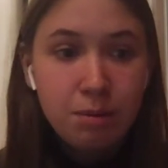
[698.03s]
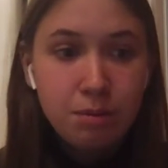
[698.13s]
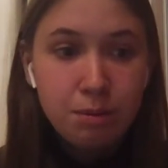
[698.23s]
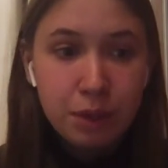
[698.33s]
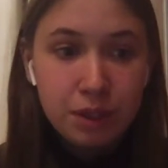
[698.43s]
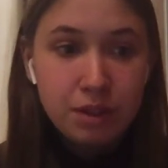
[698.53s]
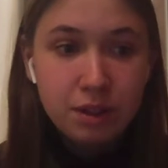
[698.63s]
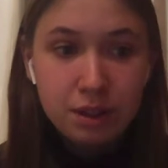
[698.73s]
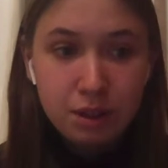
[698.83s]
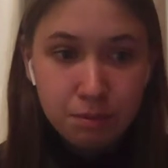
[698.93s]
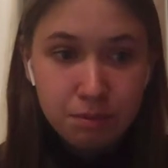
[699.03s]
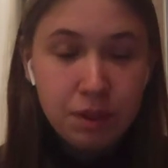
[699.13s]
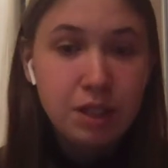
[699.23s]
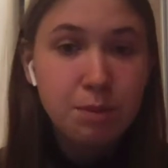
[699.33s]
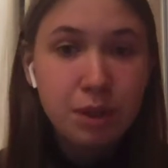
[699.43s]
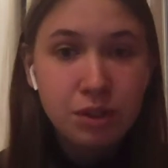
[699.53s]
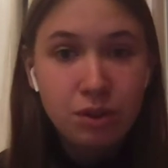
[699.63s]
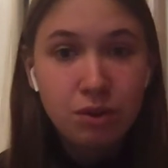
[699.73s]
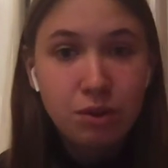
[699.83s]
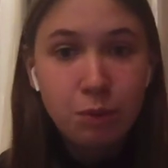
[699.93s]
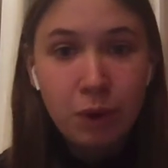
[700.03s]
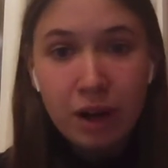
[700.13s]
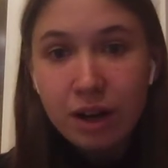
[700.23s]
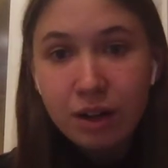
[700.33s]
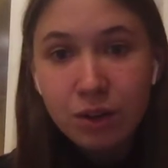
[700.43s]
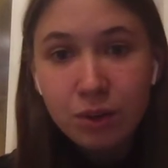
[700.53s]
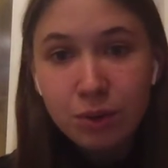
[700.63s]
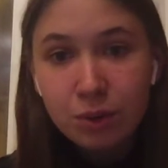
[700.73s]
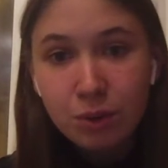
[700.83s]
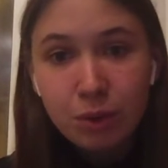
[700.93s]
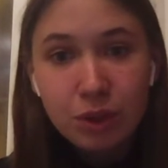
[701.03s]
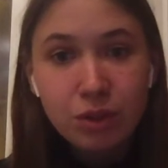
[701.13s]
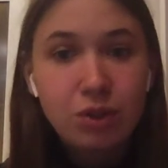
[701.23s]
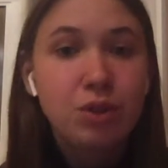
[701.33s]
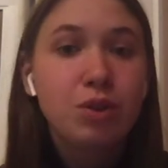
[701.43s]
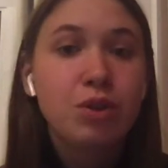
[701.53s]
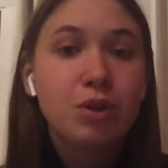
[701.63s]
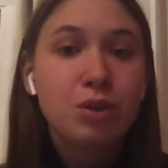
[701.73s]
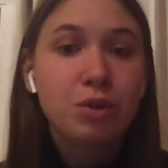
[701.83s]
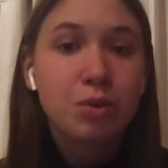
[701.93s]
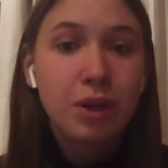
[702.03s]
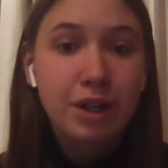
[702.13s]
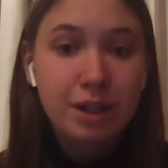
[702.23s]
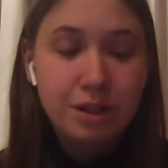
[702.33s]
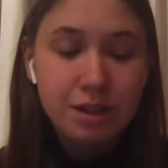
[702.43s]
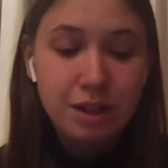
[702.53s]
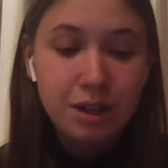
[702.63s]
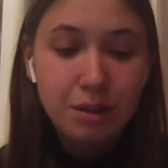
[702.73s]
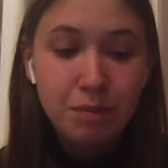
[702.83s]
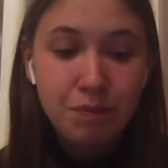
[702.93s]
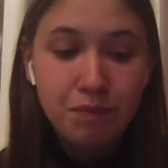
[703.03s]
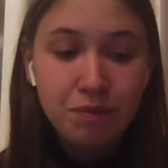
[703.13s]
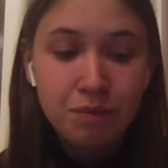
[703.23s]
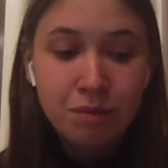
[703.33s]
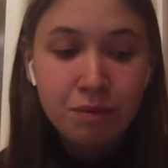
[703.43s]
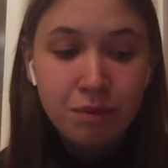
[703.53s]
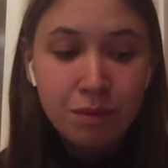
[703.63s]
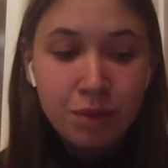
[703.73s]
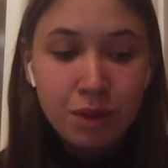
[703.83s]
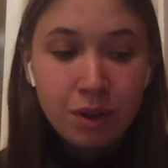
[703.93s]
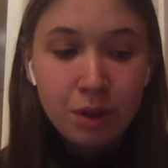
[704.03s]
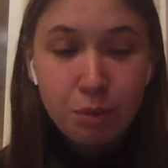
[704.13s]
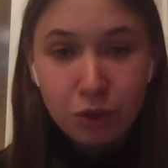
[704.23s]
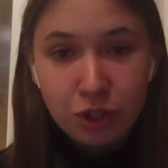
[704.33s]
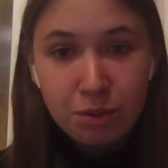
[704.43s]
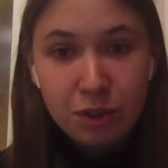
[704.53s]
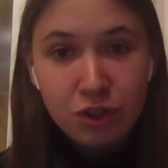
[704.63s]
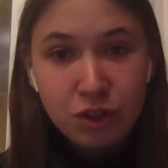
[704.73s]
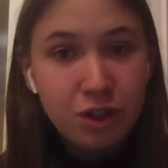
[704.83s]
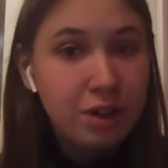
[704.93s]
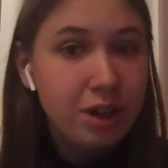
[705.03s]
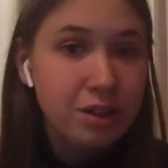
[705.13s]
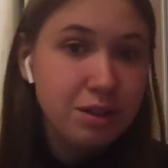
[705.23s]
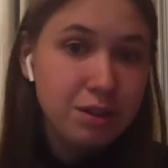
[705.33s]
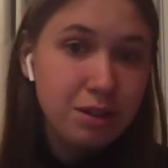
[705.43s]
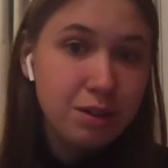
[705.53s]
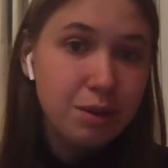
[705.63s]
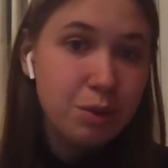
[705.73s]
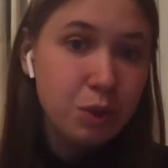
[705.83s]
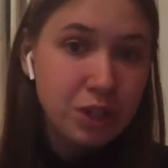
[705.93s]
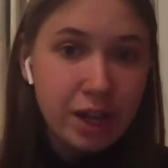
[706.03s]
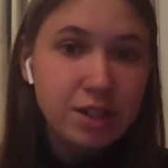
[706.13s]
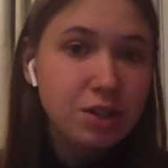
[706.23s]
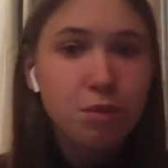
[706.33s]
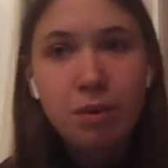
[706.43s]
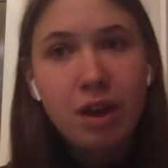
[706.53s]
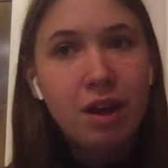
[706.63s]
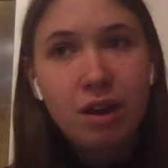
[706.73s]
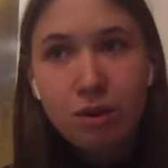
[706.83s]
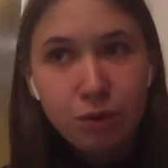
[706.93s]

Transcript: But it depends on where you want to work as a project manager and what taxes you pay.